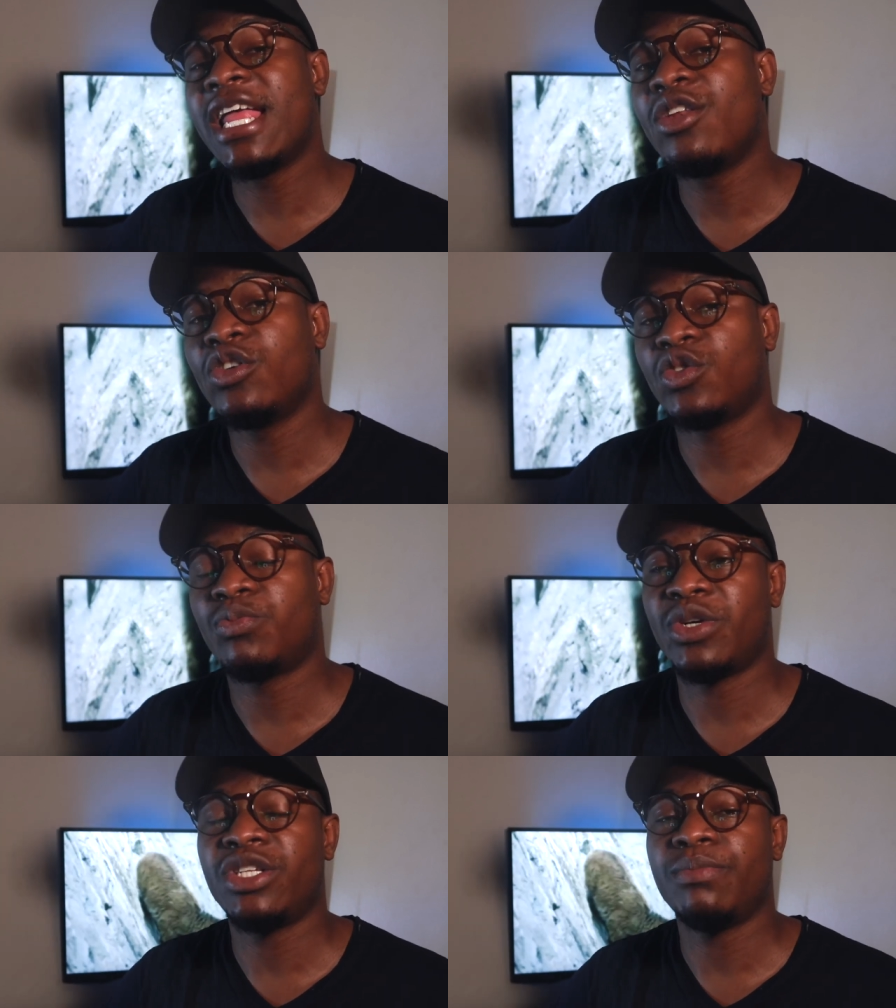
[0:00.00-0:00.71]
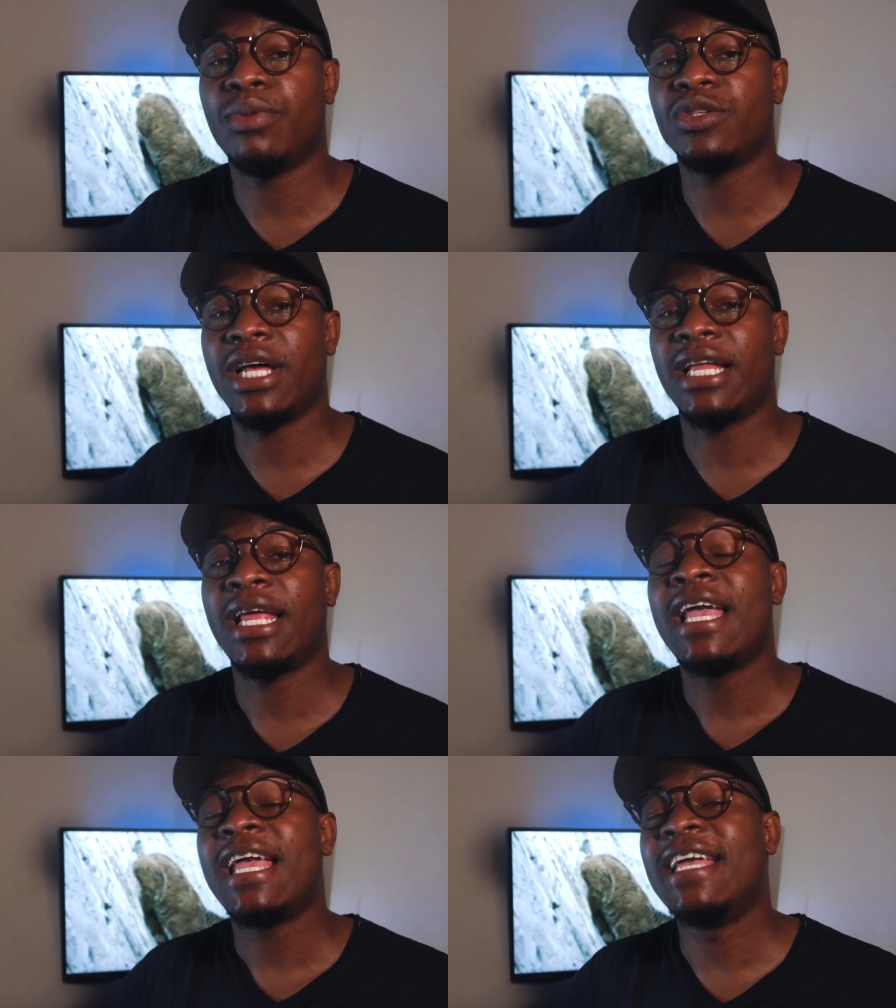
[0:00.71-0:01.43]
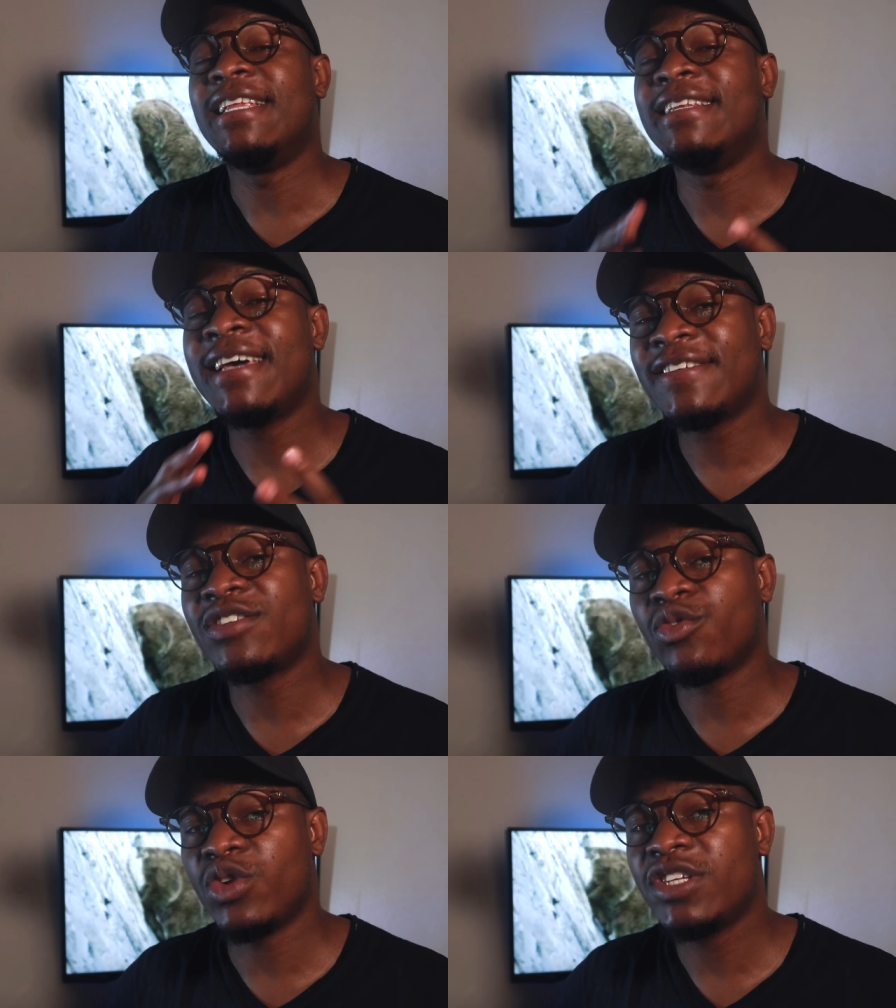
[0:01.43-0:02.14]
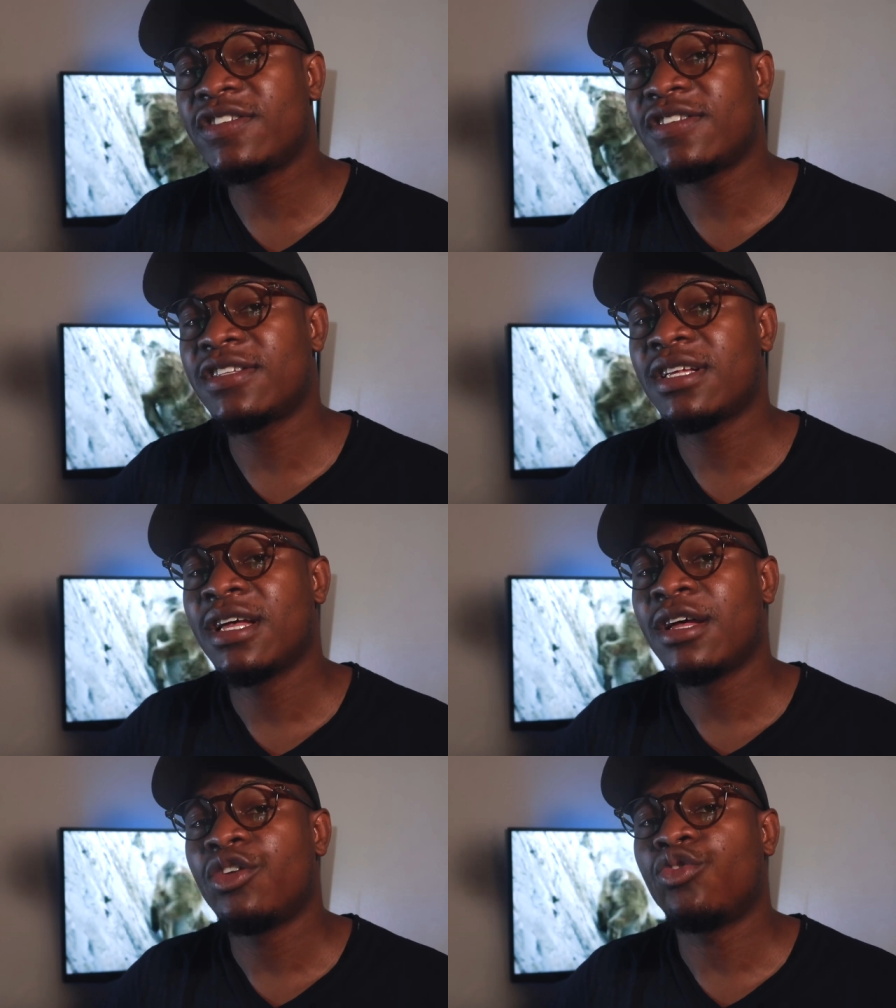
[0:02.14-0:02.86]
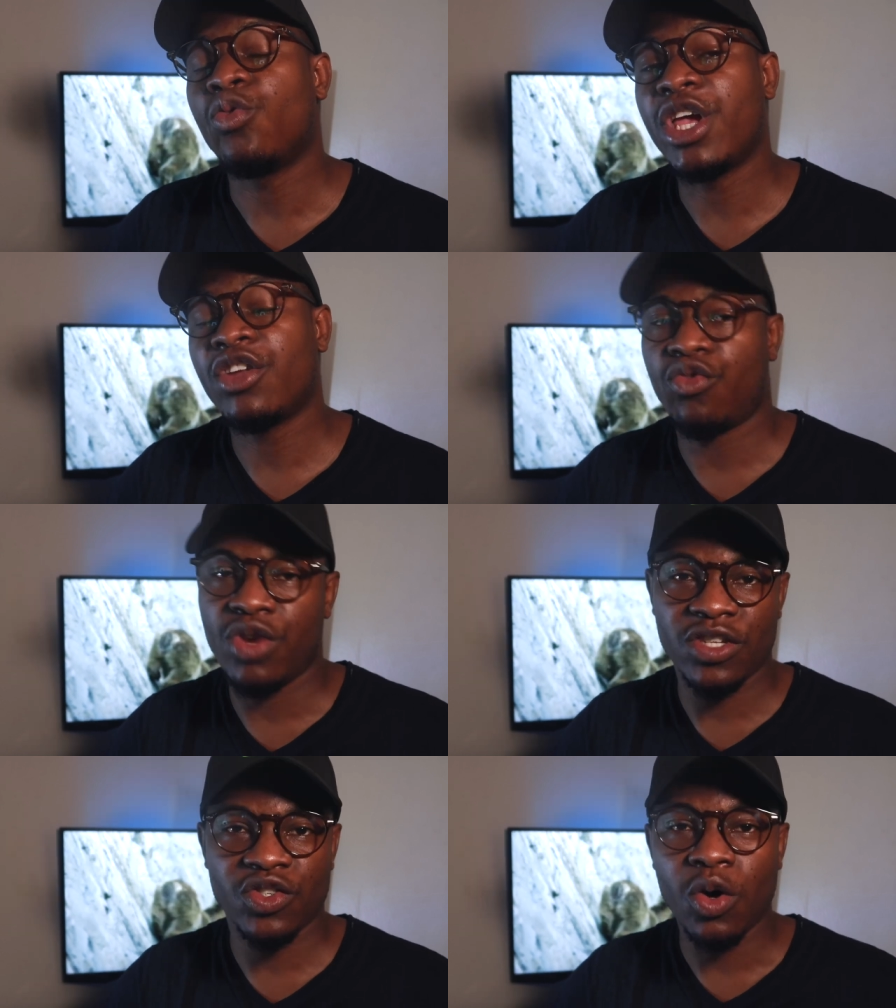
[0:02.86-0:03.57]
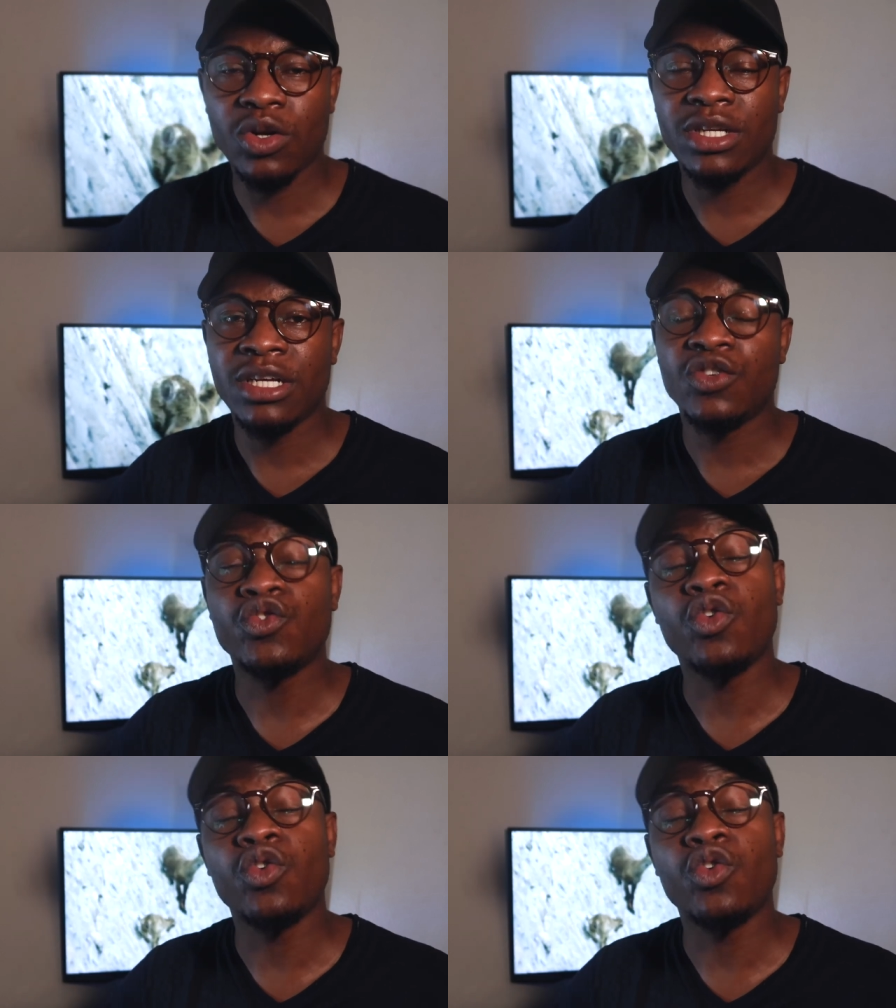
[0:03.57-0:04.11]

in those principles that it takes risks to get to the salt.